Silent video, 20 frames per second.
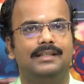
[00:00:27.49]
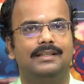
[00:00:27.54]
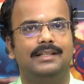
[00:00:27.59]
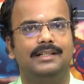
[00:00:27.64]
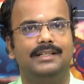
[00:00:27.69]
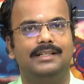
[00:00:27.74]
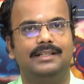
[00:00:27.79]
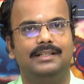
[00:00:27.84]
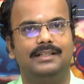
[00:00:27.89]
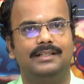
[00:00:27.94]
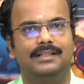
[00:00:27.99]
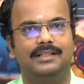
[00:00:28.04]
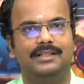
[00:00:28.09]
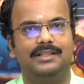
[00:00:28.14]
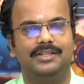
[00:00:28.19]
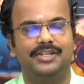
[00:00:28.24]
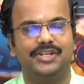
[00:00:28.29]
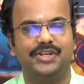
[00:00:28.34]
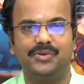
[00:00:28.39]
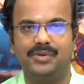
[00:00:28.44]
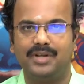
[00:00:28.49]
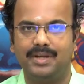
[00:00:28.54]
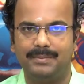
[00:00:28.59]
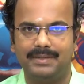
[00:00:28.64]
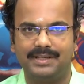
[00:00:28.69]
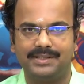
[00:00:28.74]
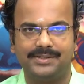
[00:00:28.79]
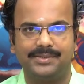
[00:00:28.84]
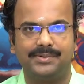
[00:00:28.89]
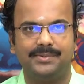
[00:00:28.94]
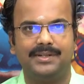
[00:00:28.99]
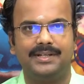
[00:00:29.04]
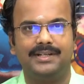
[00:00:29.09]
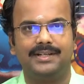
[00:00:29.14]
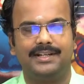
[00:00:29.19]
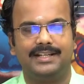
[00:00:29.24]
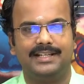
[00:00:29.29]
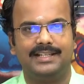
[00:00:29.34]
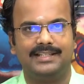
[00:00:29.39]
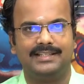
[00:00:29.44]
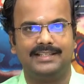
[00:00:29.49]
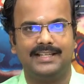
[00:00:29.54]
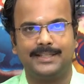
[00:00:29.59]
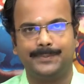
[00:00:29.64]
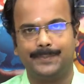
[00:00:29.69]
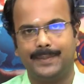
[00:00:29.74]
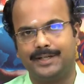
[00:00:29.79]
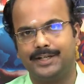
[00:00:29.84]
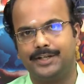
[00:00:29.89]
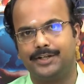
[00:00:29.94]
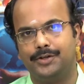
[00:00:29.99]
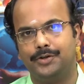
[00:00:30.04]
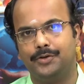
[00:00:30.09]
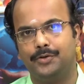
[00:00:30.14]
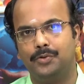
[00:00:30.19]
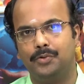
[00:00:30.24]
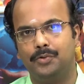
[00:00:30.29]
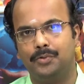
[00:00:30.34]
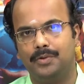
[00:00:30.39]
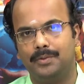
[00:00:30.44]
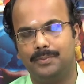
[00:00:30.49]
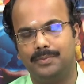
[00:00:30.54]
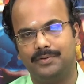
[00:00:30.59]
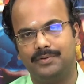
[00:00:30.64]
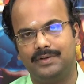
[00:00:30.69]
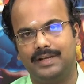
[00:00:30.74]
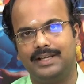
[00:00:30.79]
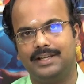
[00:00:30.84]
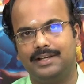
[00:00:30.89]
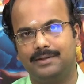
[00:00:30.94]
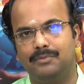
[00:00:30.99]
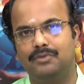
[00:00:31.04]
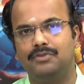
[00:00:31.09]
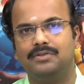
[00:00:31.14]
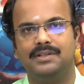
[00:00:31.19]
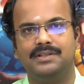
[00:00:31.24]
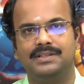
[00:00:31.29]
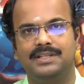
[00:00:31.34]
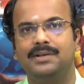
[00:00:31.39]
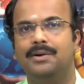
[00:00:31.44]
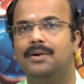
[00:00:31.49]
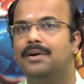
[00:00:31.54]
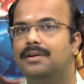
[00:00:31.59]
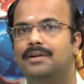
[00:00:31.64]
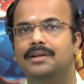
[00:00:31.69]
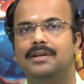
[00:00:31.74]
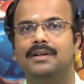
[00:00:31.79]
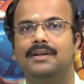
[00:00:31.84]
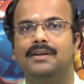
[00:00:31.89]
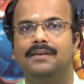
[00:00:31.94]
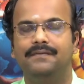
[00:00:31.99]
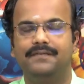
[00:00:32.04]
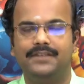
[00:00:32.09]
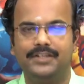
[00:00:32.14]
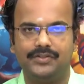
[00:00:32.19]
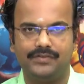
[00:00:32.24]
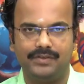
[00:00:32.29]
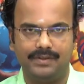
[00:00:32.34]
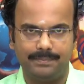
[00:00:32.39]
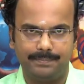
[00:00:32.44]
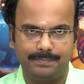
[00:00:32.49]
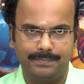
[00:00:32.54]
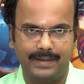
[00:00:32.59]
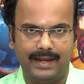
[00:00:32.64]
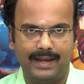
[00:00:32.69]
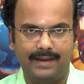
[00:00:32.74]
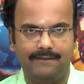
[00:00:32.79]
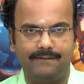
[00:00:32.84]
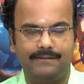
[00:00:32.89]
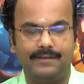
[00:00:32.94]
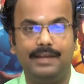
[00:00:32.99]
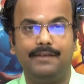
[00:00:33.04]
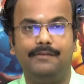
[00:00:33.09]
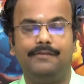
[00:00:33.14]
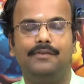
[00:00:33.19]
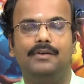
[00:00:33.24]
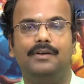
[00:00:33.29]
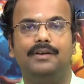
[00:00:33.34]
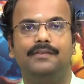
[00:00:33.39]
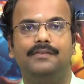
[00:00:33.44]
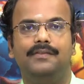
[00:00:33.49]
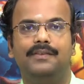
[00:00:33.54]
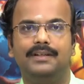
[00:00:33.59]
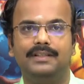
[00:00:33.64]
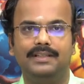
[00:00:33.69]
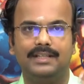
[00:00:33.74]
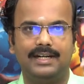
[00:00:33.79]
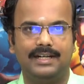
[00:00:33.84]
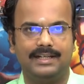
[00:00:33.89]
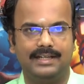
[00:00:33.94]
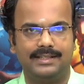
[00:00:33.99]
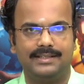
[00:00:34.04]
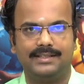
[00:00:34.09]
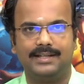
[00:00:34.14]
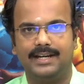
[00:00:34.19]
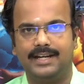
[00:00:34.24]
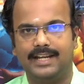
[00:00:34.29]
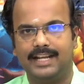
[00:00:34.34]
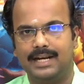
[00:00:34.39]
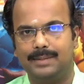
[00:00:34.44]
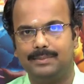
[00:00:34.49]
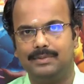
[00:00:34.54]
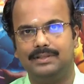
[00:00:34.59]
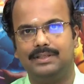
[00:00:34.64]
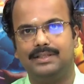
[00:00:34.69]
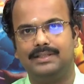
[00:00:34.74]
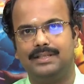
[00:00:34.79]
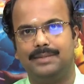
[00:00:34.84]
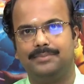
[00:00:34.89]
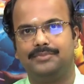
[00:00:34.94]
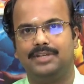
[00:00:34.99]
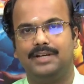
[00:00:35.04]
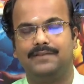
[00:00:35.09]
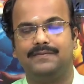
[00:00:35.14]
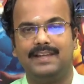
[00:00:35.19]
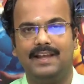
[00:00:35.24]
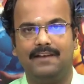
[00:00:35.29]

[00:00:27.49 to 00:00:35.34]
that a uh, new coming student is expected to know about like remote sensing or which will pave way for further understanding about the subject.